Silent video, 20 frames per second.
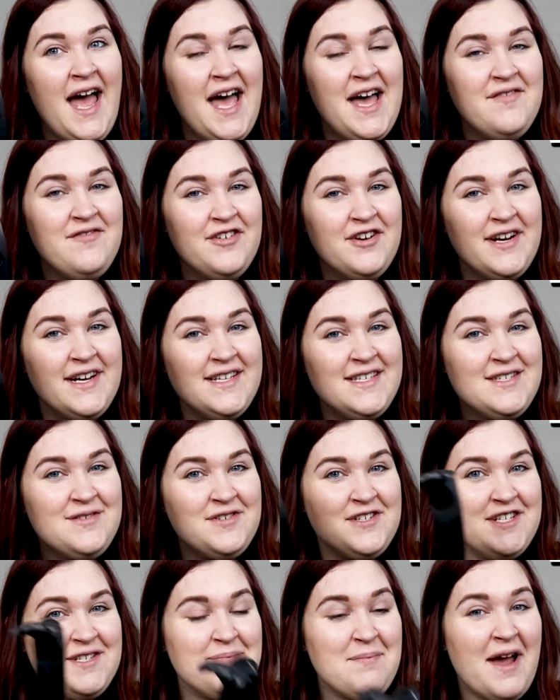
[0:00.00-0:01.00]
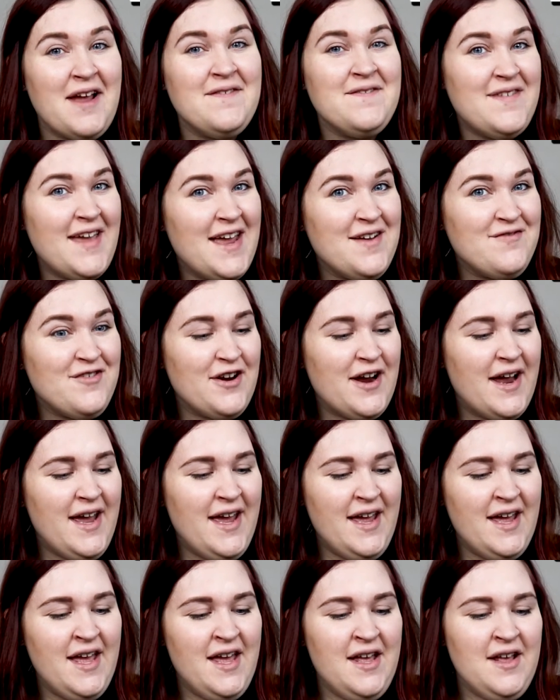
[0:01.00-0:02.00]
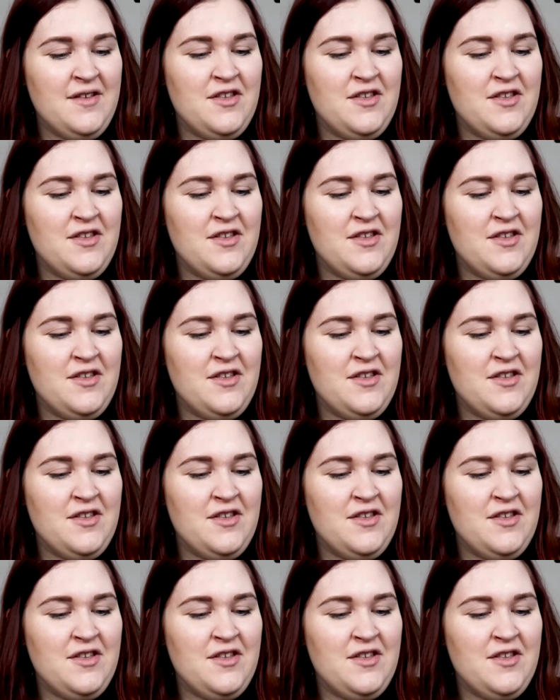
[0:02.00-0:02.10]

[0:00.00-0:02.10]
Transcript: Everest, which is my favorite.